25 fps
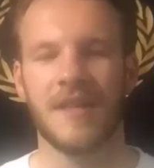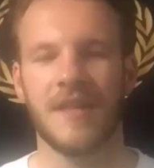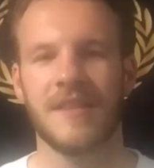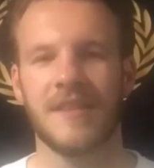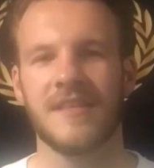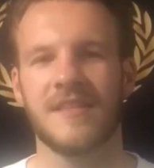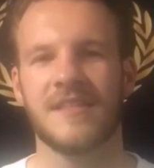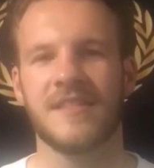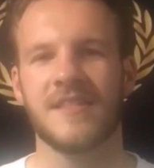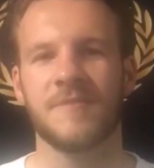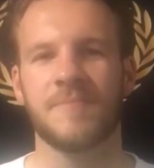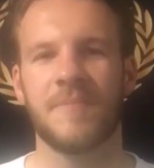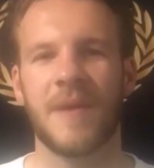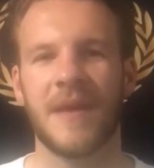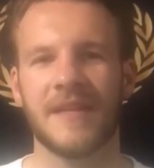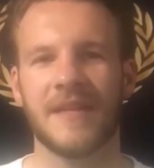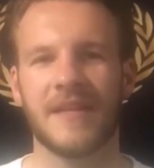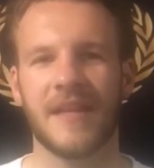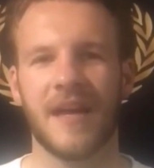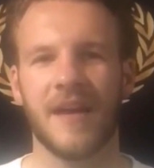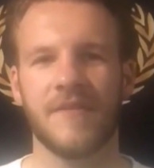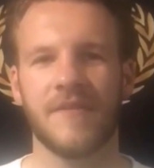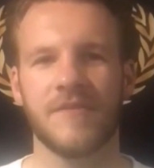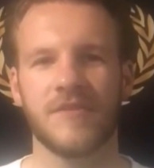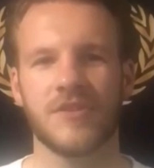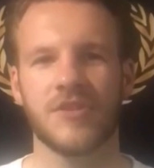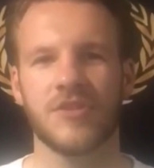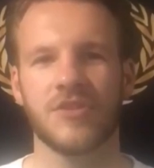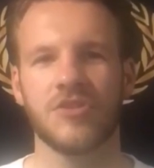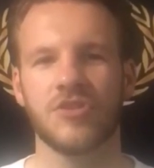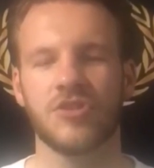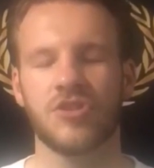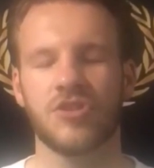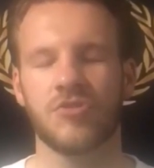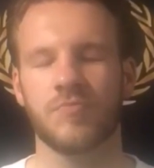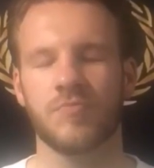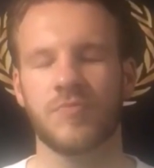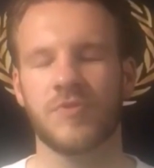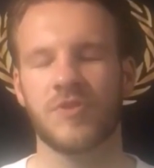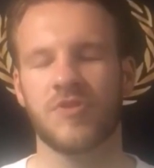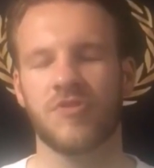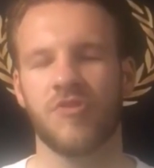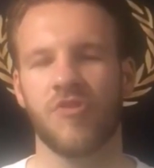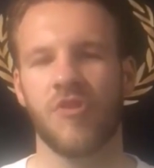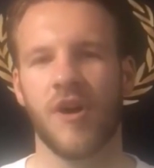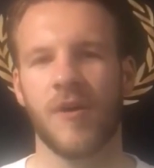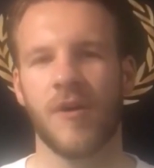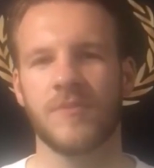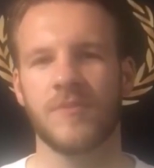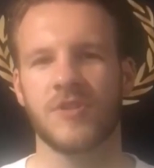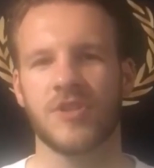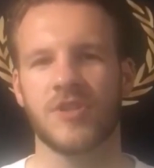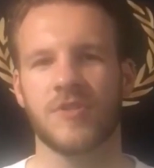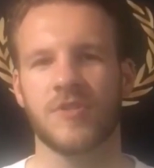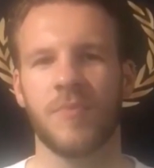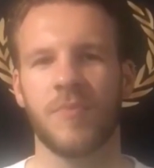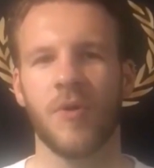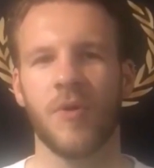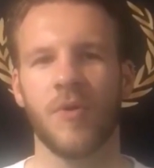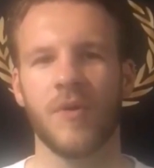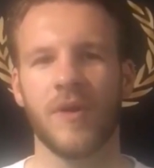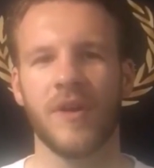Easy Foundation subscribe to Sporting